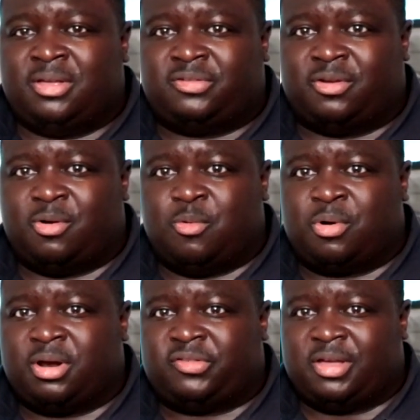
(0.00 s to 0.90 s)
So
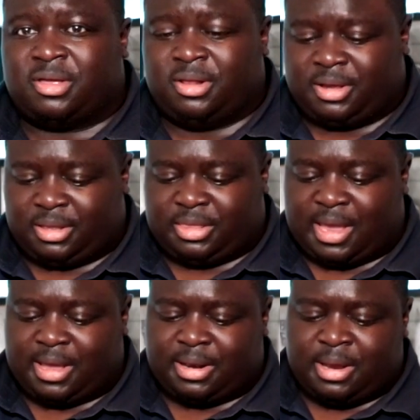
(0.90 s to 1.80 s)
we're going to take a look at
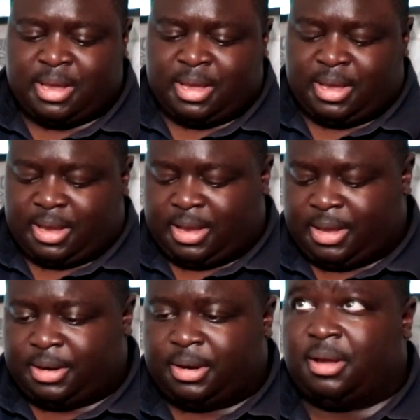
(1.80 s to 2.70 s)
that,
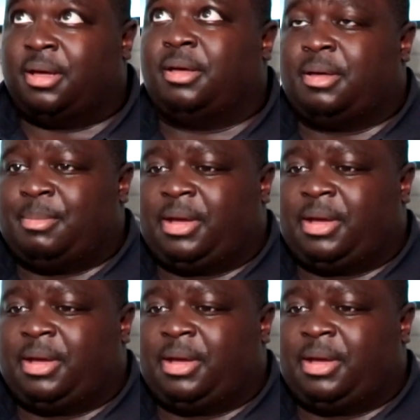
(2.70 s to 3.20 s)
and I'm